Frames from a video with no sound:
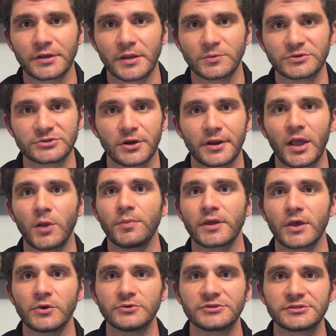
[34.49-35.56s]
and we started helping
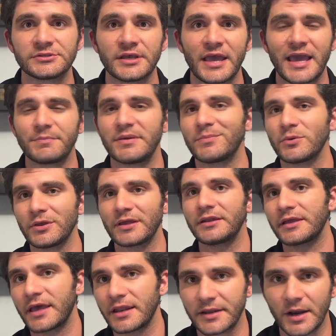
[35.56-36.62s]
hosts and people looking to
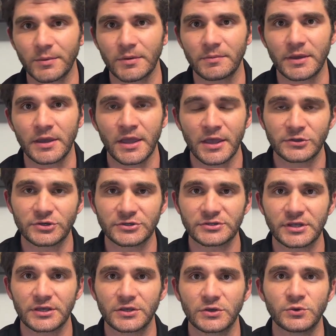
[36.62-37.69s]
get into Airbnb, just
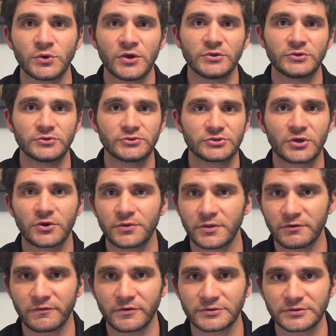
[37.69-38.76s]
like you, to start their first